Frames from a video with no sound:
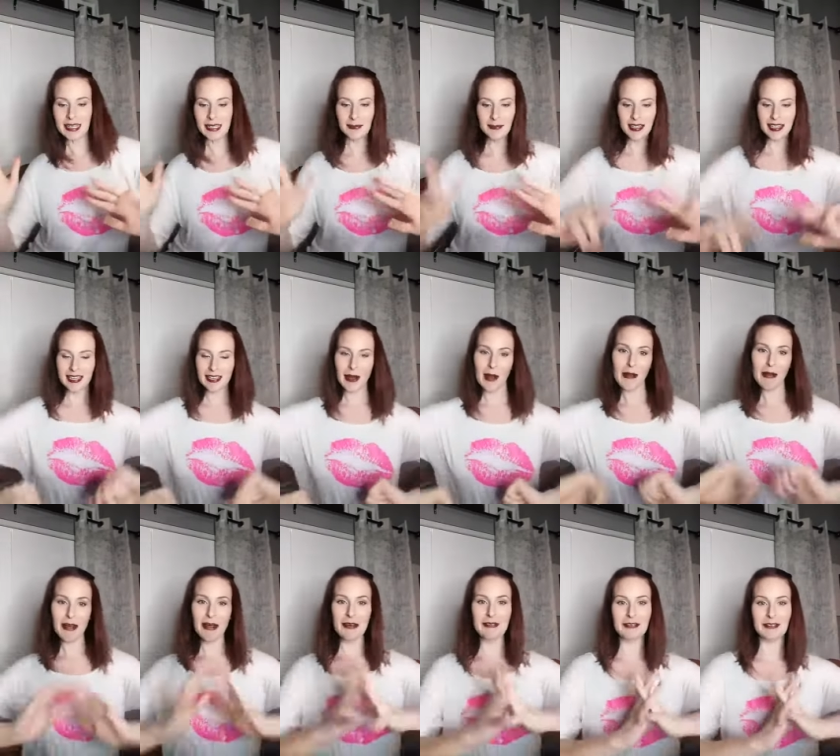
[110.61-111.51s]
me get all
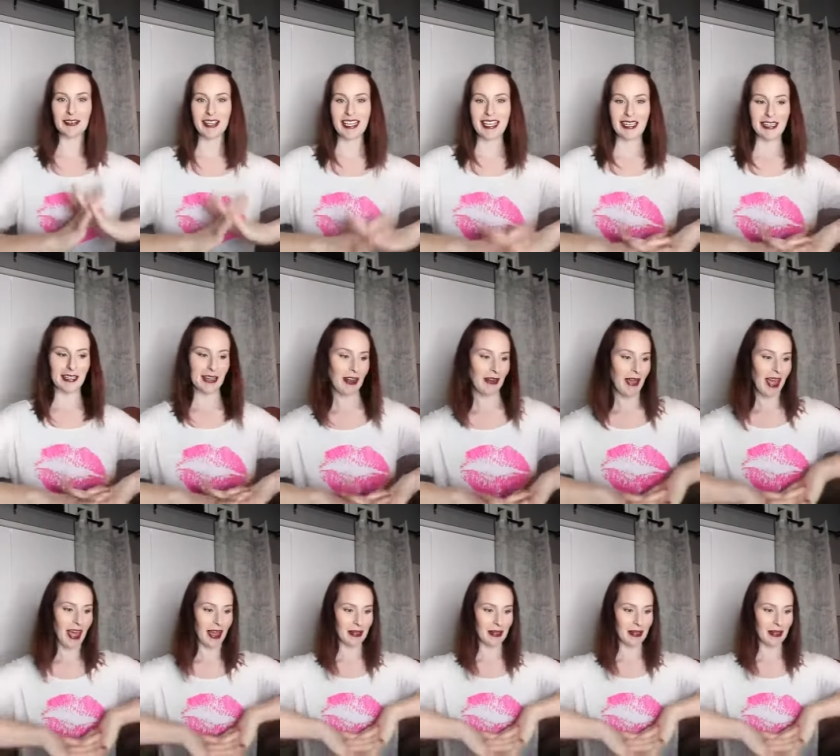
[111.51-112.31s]
comfy here. Okay.